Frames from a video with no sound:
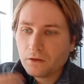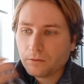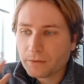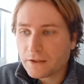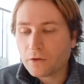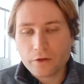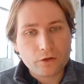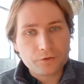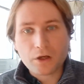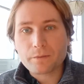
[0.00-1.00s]

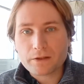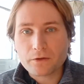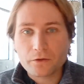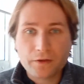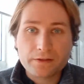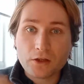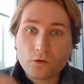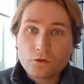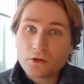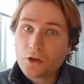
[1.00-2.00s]
material and non material things, they
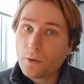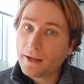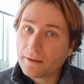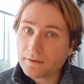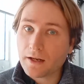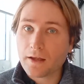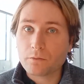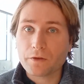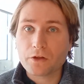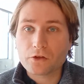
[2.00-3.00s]
usually go hand in
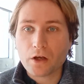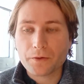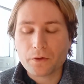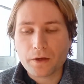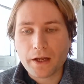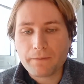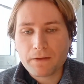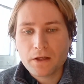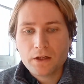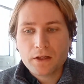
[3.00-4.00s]
hand with each other, okay?
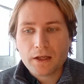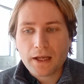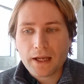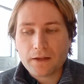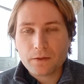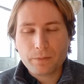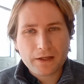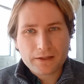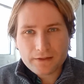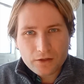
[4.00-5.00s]
And the
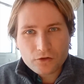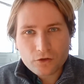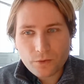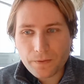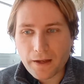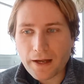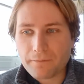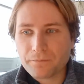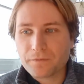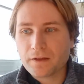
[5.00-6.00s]
biggest issue with
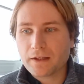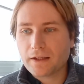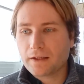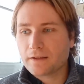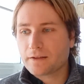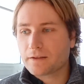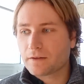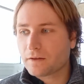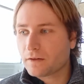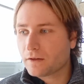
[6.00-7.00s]
that
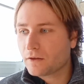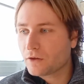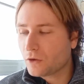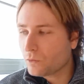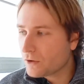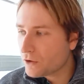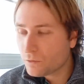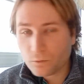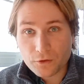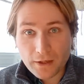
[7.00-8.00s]
is you know when
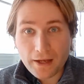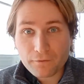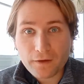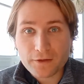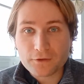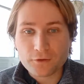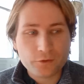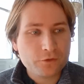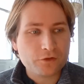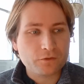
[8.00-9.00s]
you when you can't find a
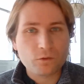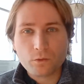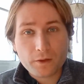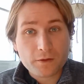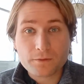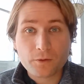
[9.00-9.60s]
solution well what are you